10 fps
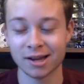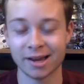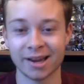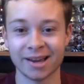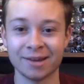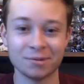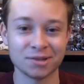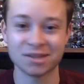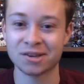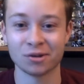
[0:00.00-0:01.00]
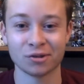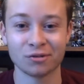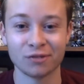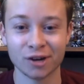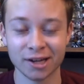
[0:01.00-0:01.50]
And he was, the
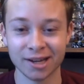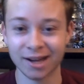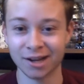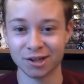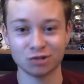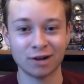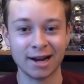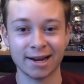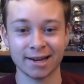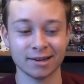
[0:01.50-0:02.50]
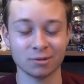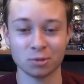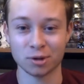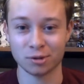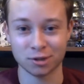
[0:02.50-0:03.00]
funny dragon,
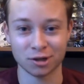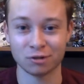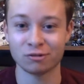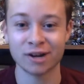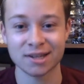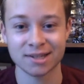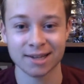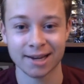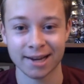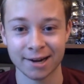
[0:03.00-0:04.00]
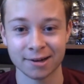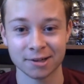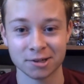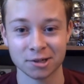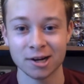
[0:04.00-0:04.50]
was a great side
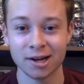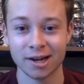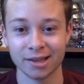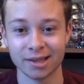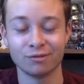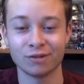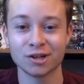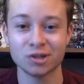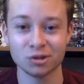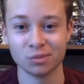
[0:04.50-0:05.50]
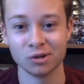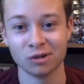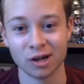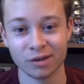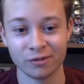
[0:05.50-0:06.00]
character in the original
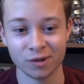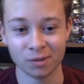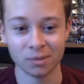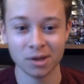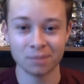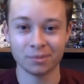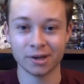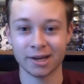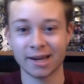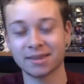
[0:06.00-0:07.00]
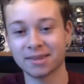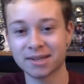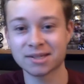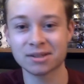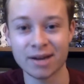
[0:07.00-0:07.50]
Mulan film, but yet
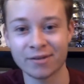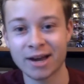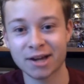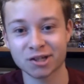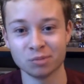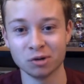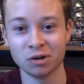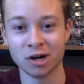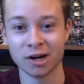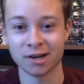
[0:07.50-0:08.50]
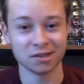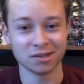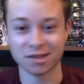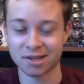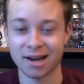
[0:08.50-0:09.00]
this live action Mulan
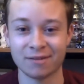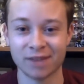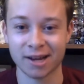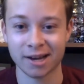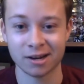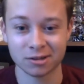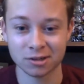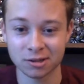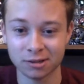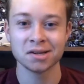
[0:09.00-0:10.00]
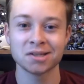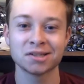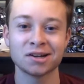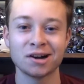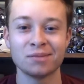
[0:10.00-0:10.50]
doesn't have that character.
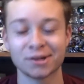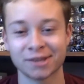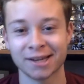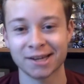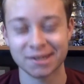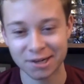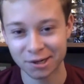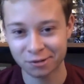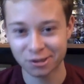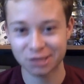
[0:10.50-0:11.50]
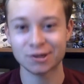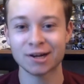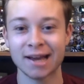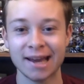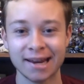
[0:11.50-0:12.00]
Sorry about that. It's not Chris
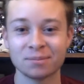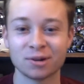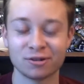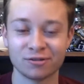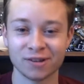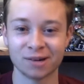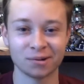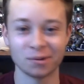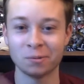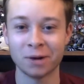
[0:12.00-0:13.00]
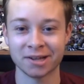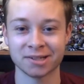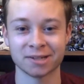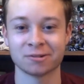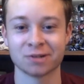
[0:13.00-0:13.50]
Rock. Eddie Murphy. I don't know why I
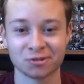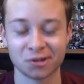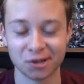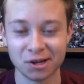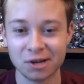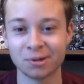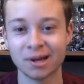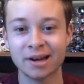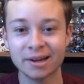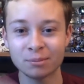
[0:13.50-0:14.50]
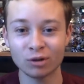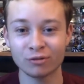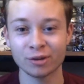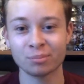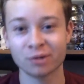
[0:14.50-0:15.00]
said Chris Rock, but Eddie
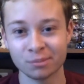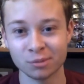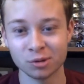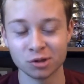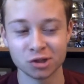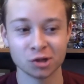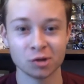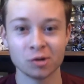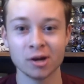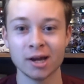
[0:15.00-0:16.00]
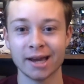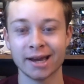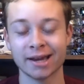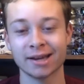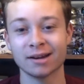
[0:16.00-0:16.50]
Murphy played Mushu,
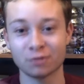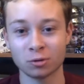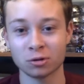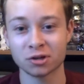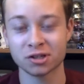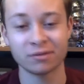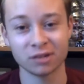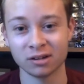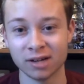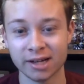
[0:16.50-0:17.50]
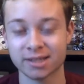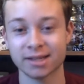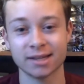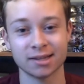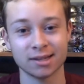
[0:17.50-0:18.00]
and of course, nevertheless,
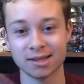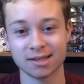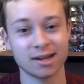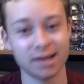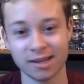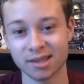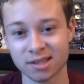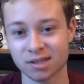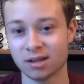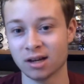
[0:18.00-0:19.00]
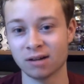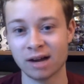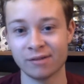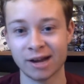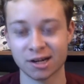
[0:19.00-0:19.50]
he's not in this
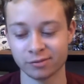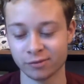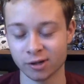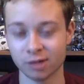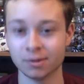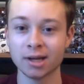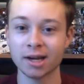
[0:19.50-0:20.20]
live-action film.